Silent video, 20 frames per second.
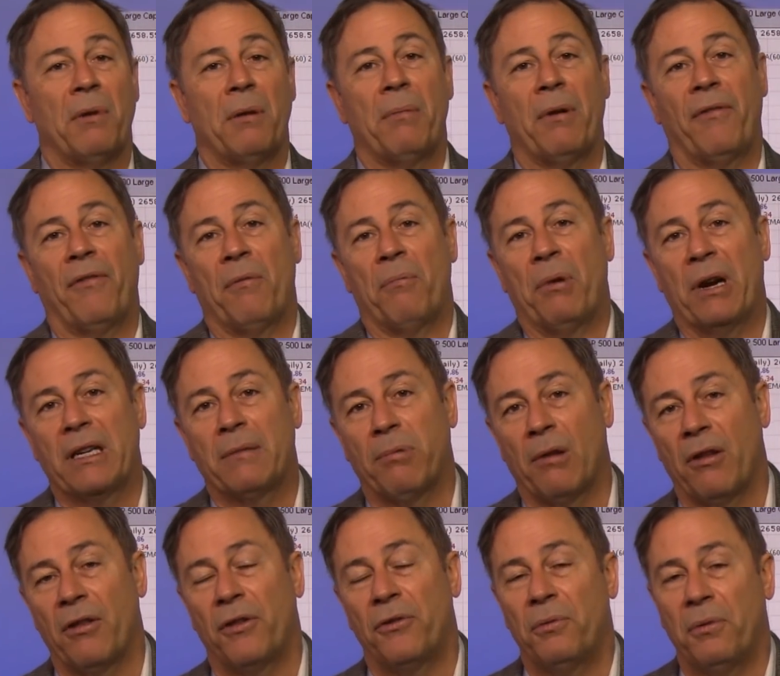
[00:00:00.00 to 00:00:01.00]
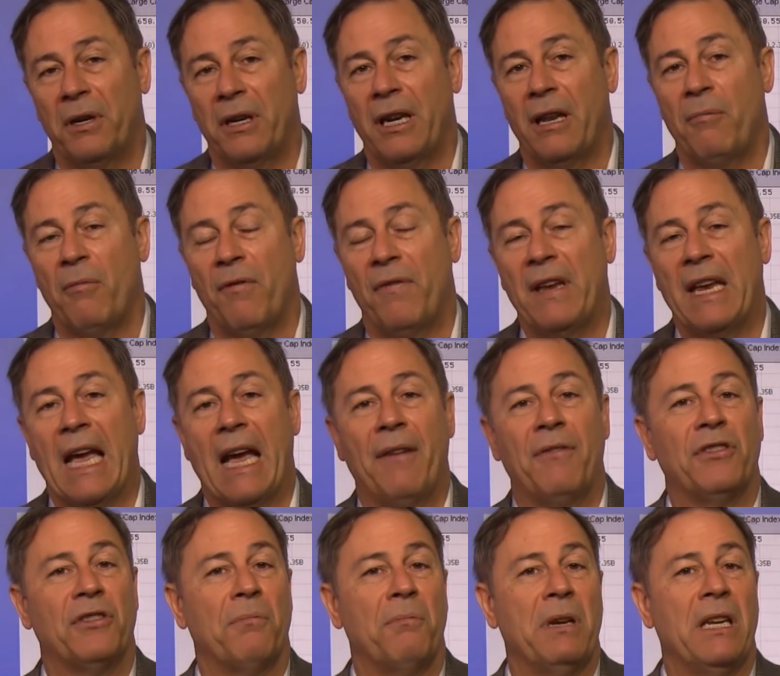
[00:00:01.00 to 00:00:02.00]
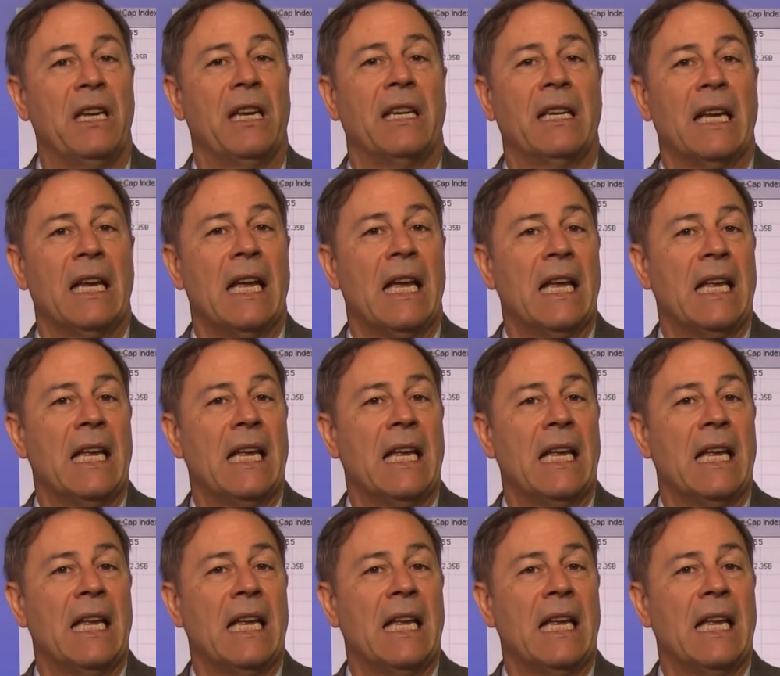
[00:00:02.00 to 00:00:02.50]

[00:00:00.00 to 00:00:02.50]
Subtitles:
Remember, if it breaks below the 200-day moving average, the media